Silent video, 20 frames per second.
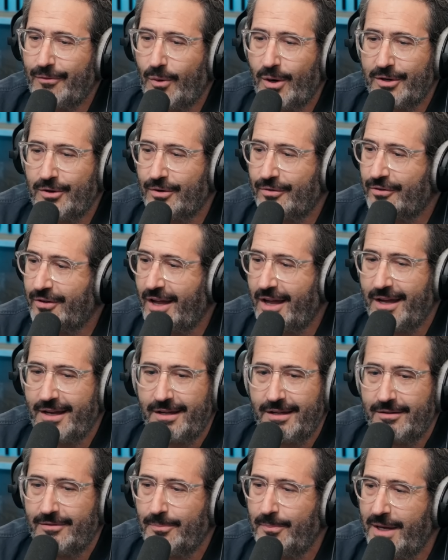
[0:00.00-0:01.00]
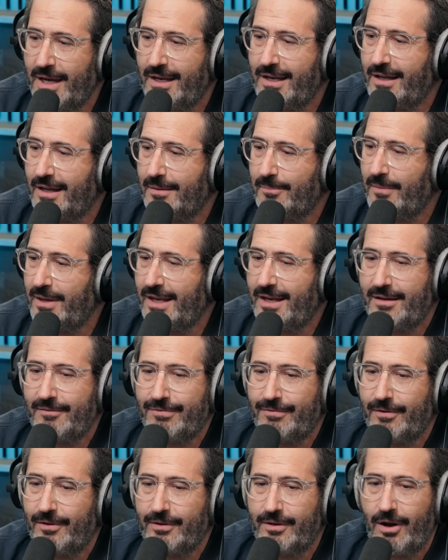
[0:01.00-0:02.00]
of what you're saying is meaning,
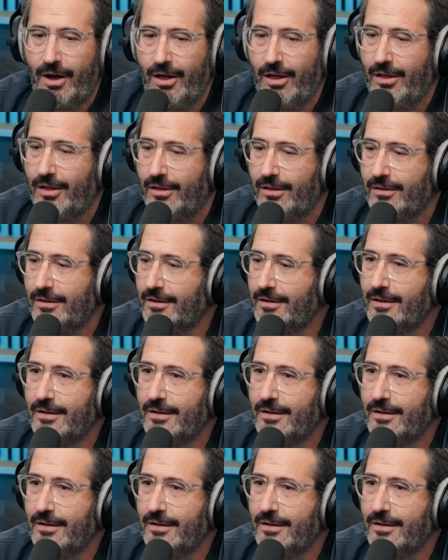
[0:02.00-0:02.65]
meaningful at all.